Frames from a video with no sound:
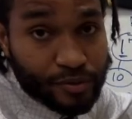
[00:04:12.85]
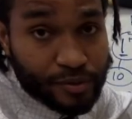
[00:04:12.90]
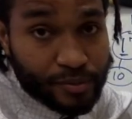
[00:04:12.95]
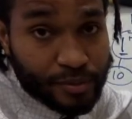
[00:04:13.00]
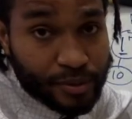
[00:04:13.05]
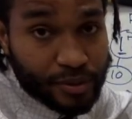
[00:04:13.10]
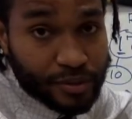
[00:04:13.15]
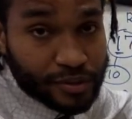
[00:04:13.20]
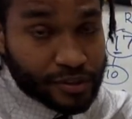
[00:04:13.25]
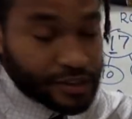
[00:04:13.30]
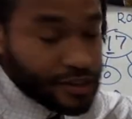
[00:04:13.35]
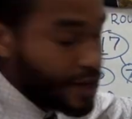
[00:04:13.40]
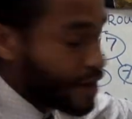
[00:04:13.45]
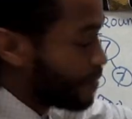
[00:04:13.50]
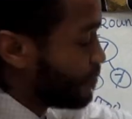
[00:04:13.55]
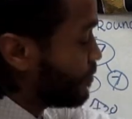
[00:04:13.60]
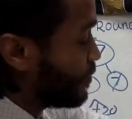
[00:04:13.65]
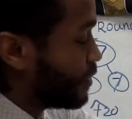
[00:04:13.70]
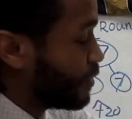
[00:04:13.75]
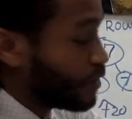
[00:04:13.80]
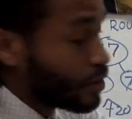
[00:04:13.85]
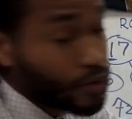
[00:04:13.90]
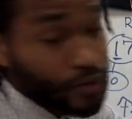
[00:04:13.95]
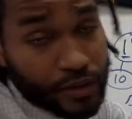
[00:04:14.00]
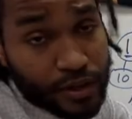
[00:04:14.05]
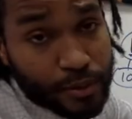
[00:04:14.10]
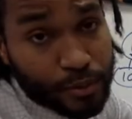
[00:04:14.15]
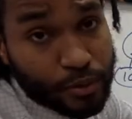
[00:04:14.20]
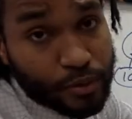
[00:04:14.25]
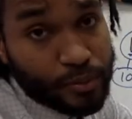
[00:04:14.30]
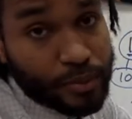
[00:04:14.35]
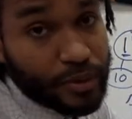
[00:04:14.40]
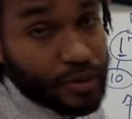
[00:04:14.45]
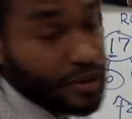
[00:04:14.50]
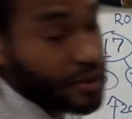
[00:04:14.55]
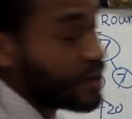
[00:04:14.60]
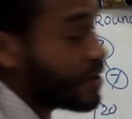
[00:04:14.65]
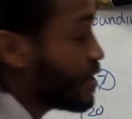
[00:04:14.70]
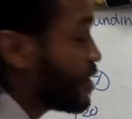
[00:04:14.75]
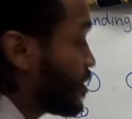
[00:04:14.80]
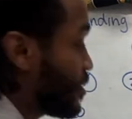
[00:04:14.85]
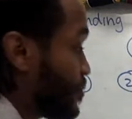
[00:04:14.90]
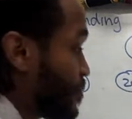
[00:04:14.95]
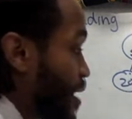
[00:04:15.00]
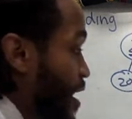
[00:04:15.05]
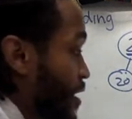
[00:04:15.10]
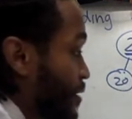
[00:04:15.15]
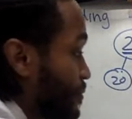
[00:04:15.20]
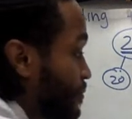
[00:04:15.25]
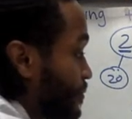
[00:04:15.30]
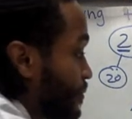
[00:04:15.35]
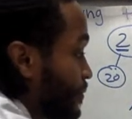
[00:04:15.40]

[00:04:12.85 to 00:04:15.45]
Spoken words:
would be on top, the lower number would be on the bottom.